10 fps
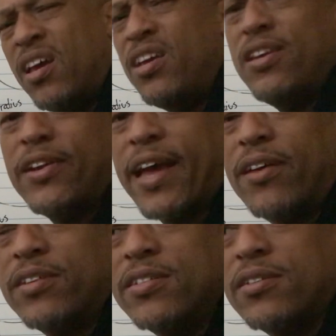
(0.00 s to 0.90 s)
You can count
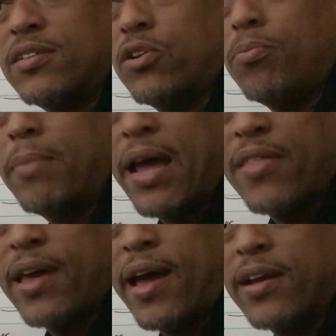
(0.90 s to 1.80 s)
these as little math
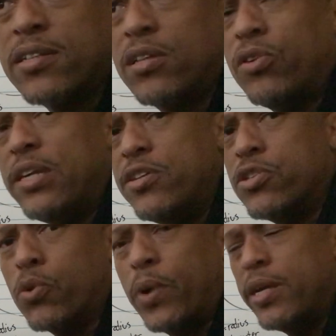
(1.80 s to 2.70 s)
hacks, little easier
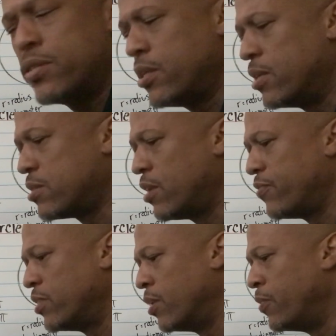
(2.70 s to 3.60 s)
ways to get stuff
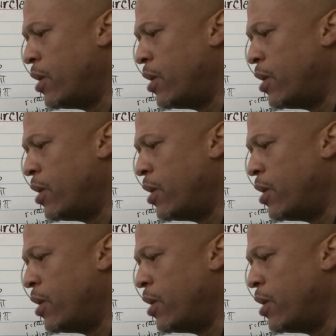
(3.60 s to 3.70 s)
done.